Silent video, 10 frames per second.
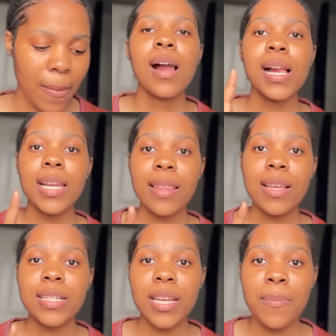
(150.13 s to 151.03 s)
Another
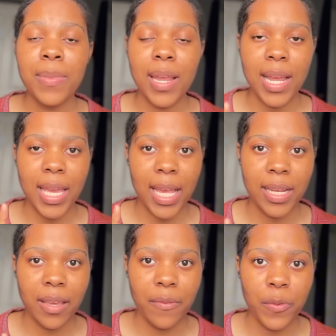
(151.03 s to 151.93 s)
tip that I can
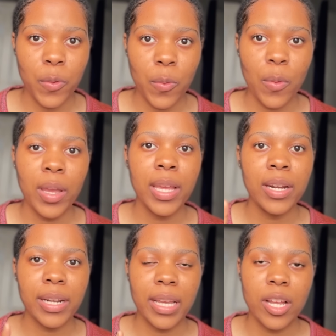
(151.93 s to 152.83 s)
give you in
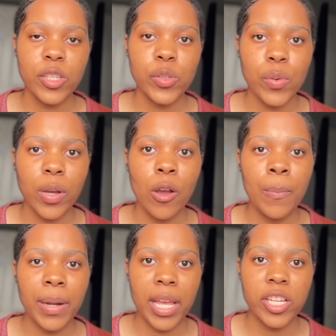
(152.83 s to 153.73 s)
regards to a
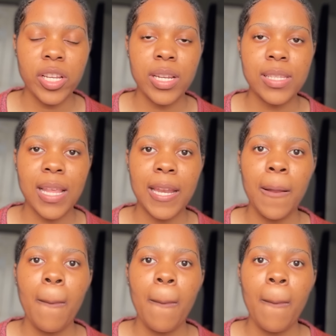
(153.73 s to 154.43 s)
comprehension is that